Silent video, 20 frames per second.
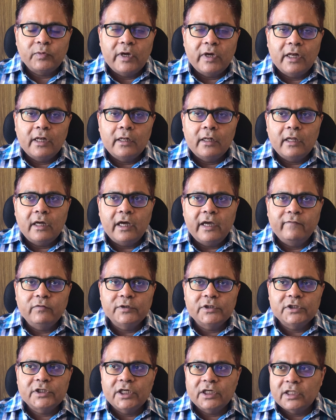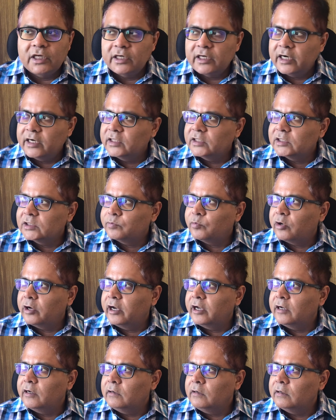Well, I would say that at this
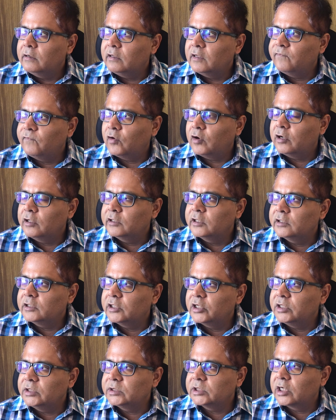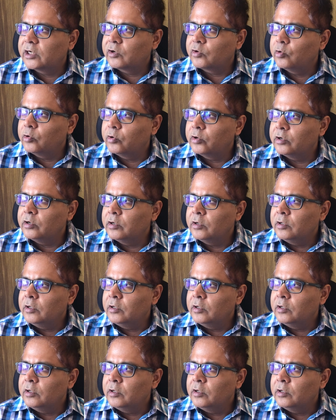point, if all the things are good,